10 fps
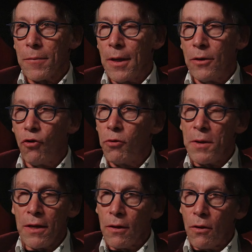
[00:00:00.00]
it could
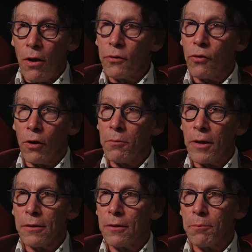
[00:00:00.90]
be the long term
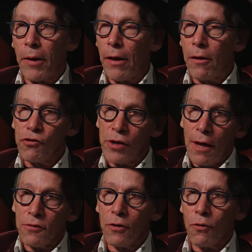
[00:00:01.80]
that biology
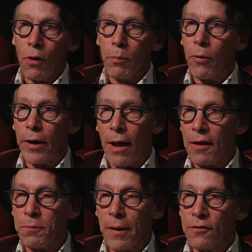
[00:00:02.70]
has to incorporate
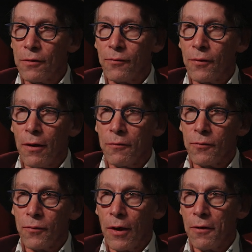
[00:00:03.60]
aspects
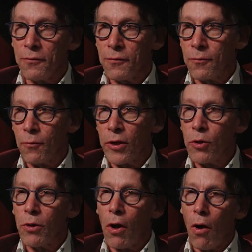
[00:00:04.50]
of what
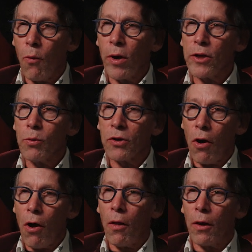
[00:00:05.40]
you would
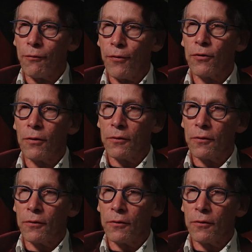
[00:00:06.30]
call artificial